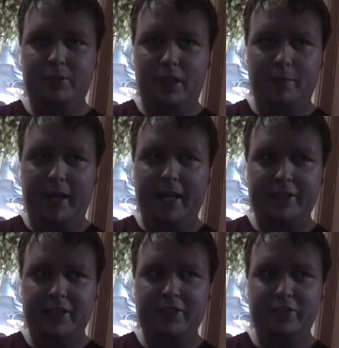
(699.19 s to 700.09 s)
Tom
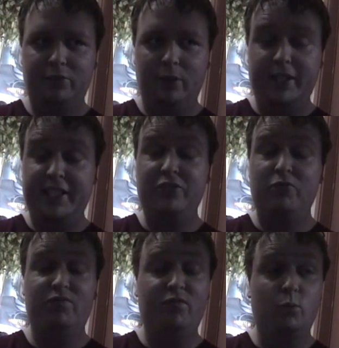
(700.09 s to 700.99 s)
Hanks and his friend, his
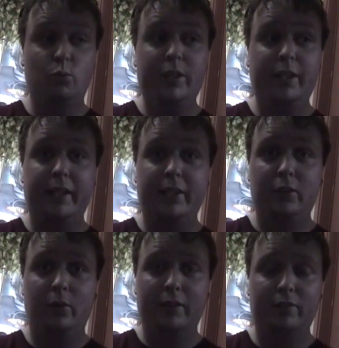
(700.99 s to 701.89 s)
really
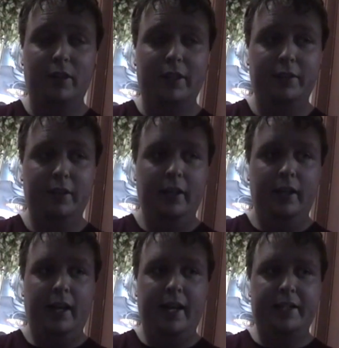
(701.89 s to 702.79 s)
annoying friend,
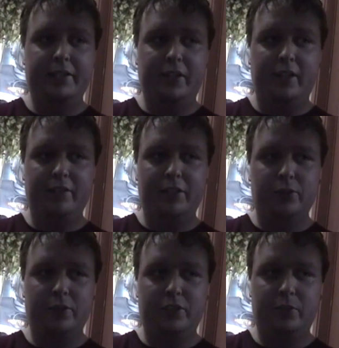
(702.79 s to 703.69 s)
and his love
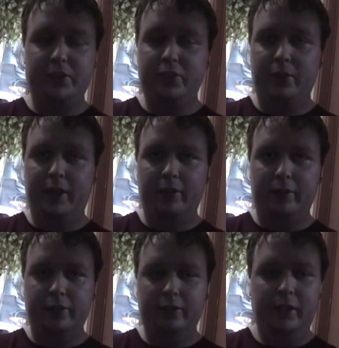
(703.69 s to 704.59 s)
interest who has no
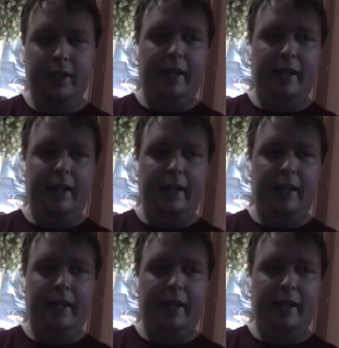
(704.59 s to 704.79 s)
character.